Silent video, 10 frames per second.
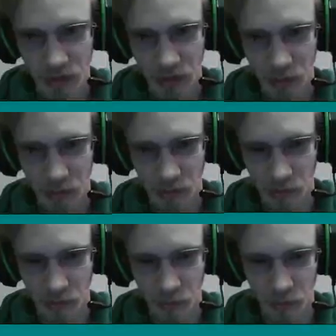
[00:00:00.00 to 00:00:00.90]
and
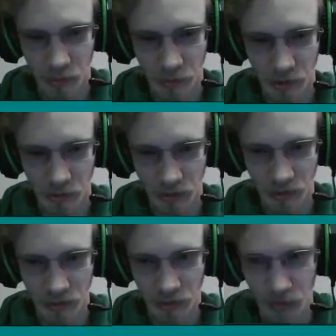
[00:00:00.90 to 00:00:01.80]

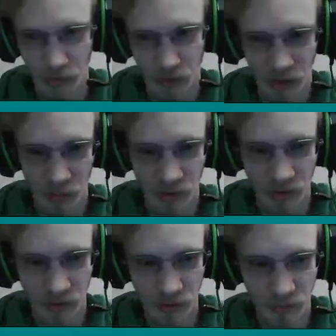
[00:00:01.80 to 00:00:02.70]
post-production and
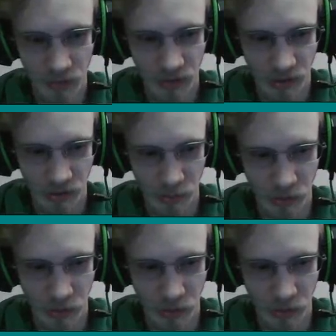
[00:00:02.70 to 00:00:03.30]
development takes a